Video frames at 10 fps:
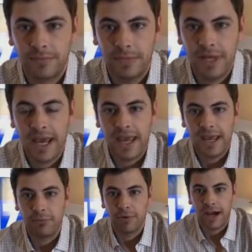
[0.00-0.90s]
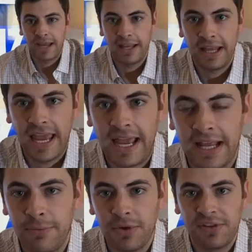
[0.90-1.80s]
Yeah, hey, Ryan and
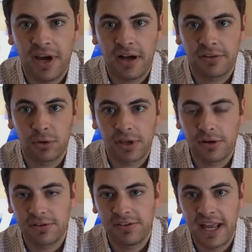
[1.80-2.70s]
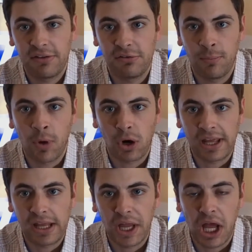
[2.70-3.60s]
Annie. We talked earlier today to
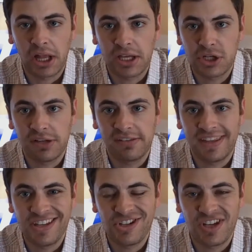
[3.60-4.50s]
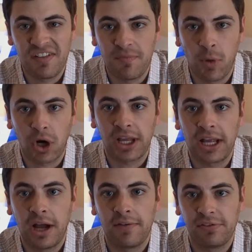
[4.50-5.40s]
Marty Lawley. She is the chief
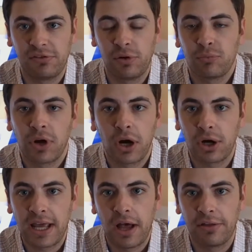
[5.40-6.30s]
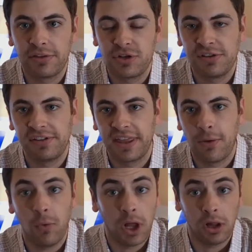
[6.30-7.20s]
marketing officer of Priority Health, and she said
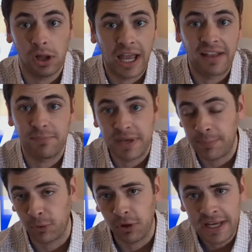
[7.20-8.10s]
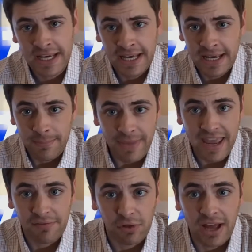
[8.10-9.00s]
that while a lot of people
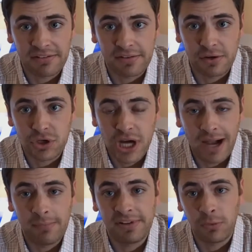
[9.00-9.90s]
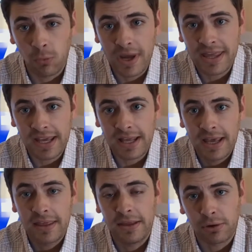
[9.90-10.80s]
may have lost their jobs and with it
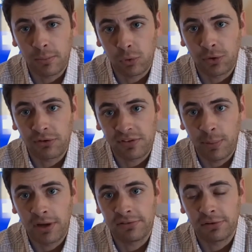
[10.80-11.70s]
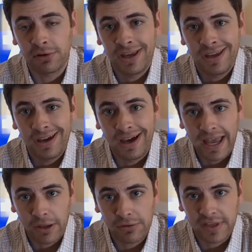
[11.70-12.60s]
their employer-sponsored
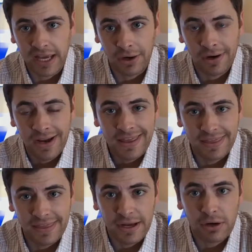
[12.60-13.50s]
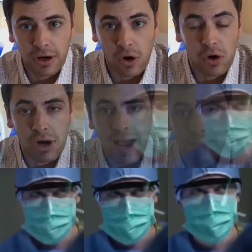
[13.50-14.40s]
healthcare, there are
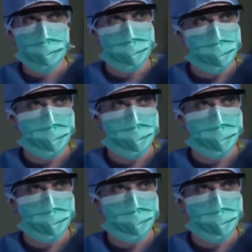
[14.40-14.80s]
options out there for